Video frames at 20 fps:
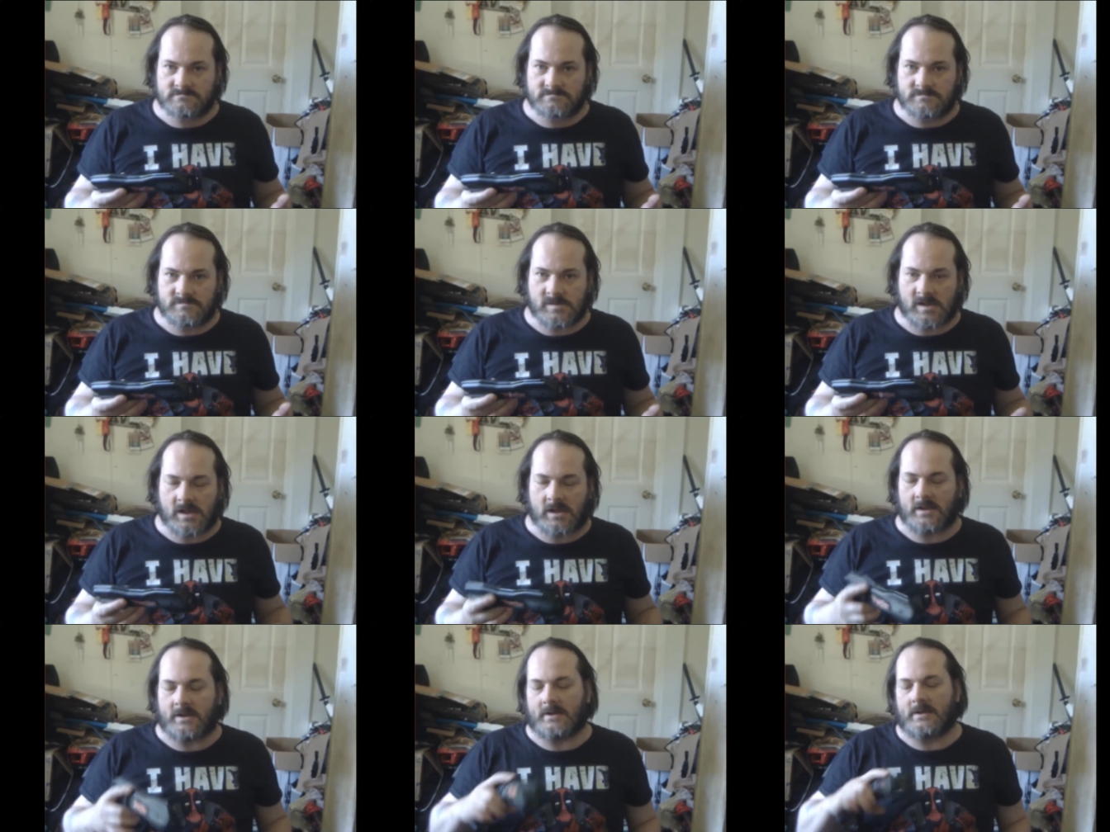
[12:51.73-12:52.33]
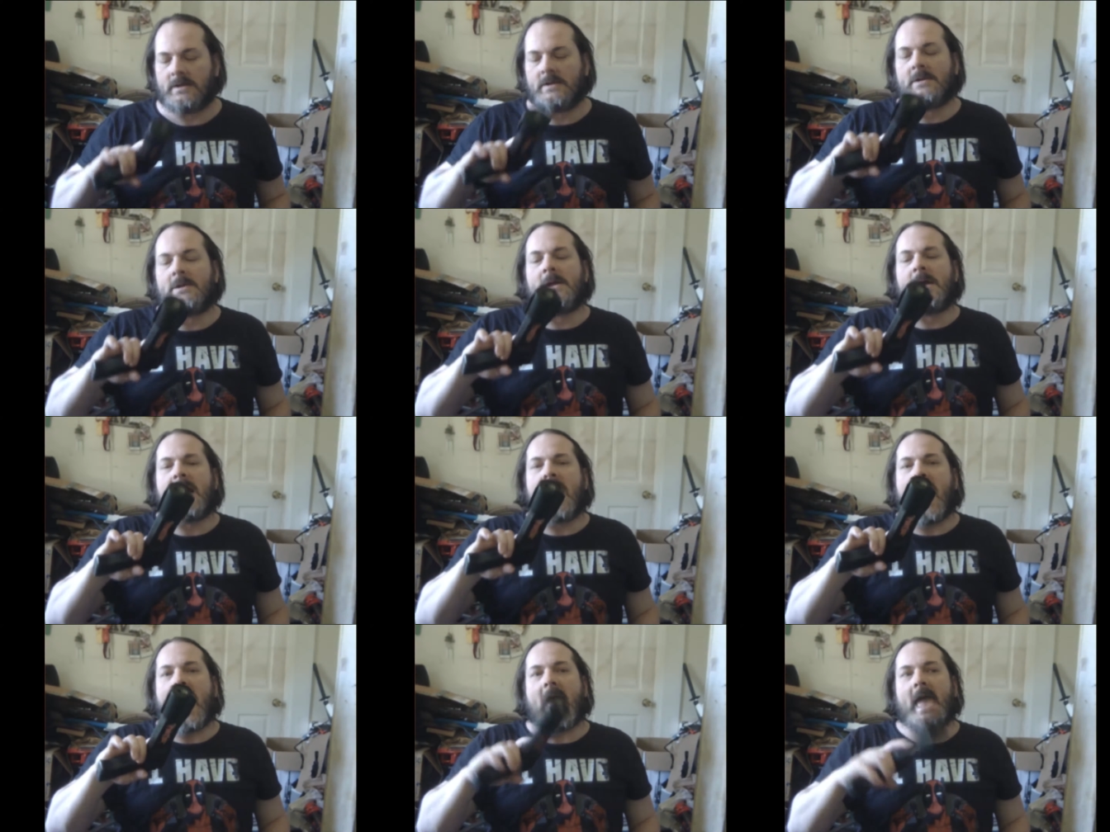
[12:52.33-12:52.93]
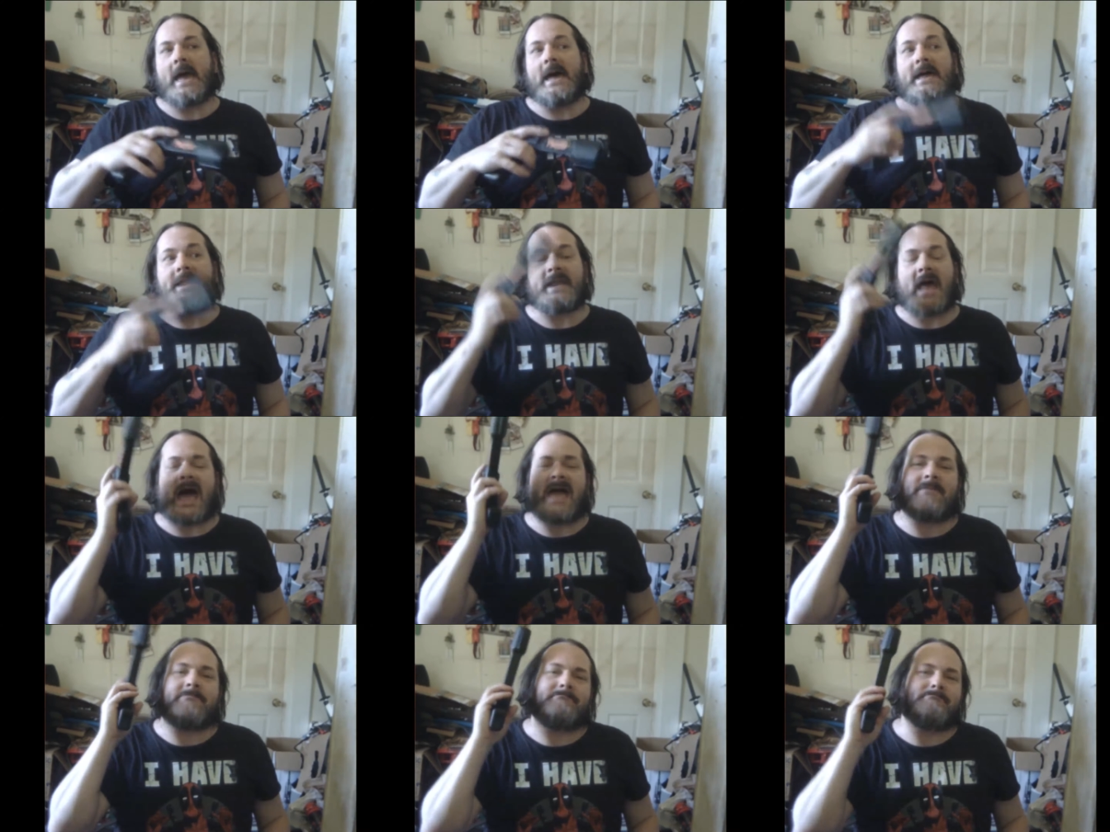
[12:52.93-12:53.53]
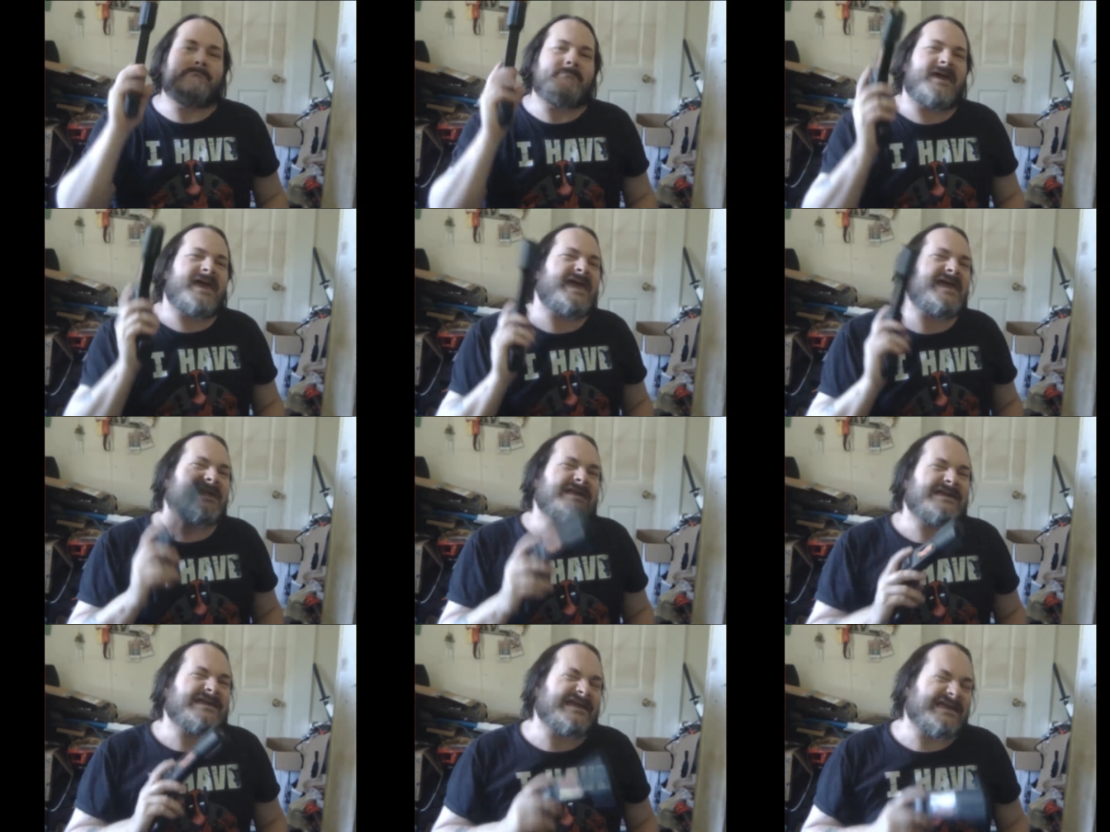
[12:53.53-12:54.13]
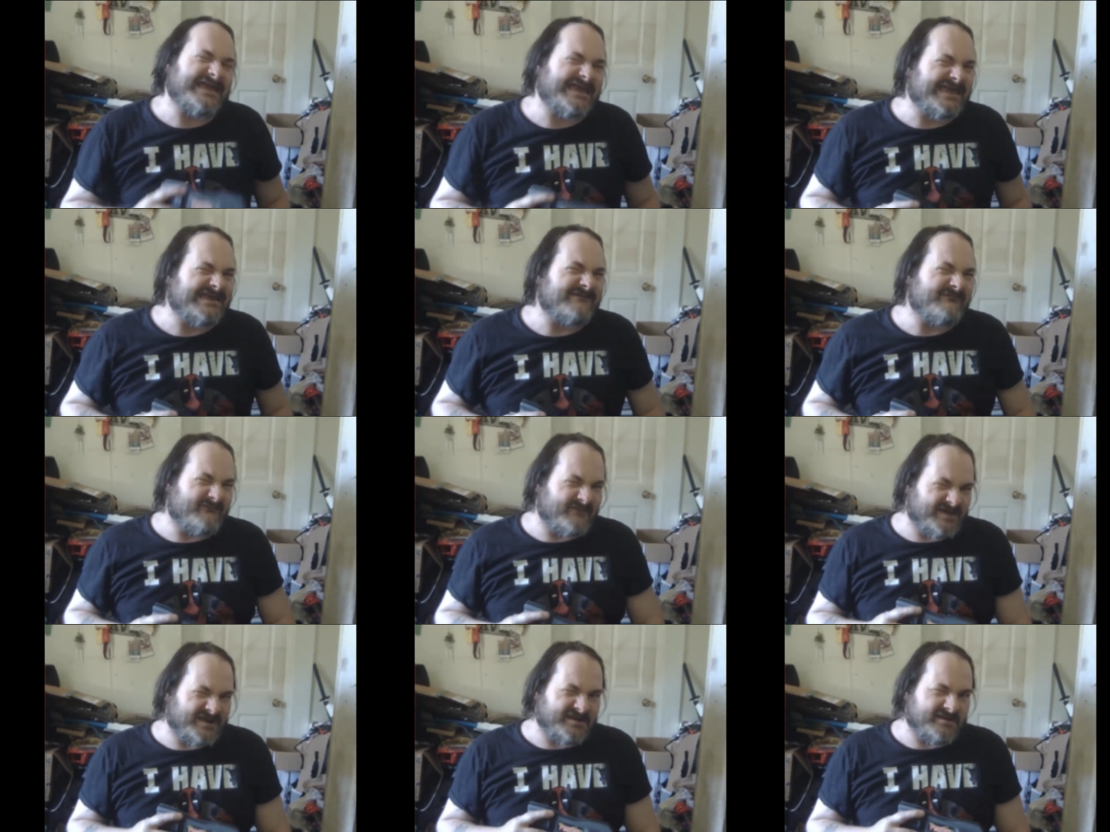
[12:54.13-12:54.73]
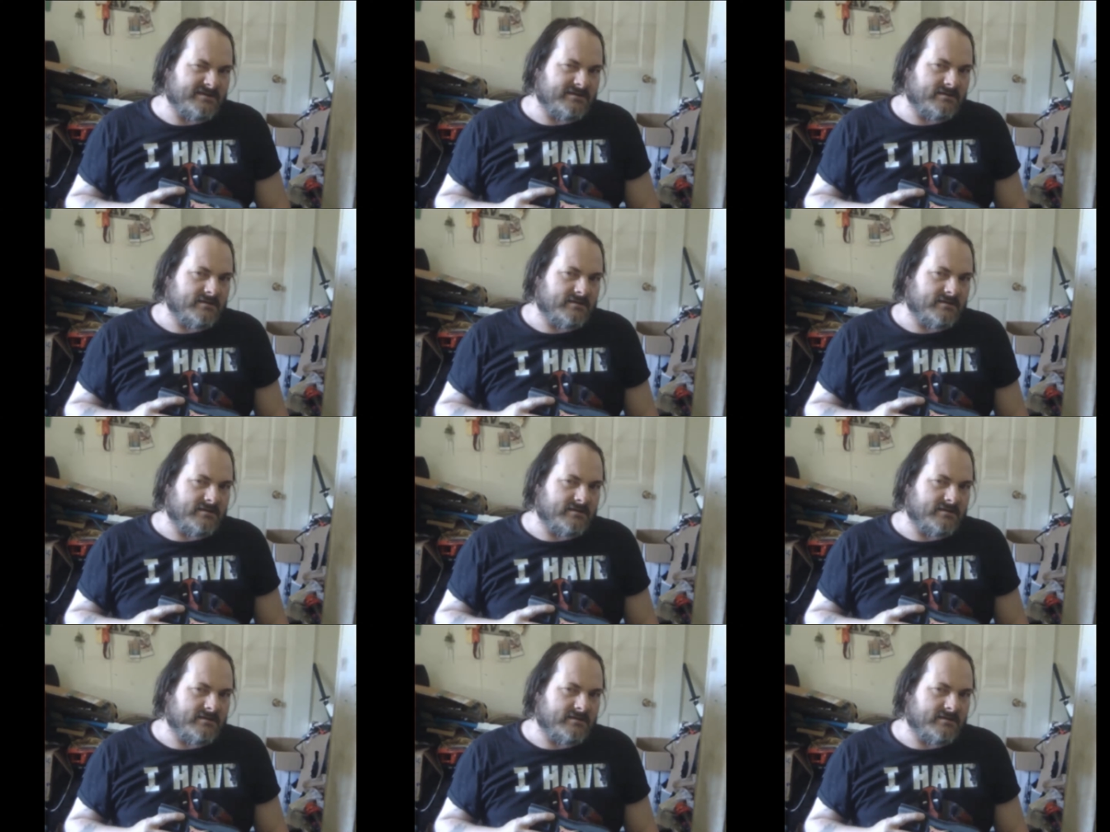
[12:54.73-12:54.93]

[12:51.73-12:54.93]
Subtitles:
Uh, and I may even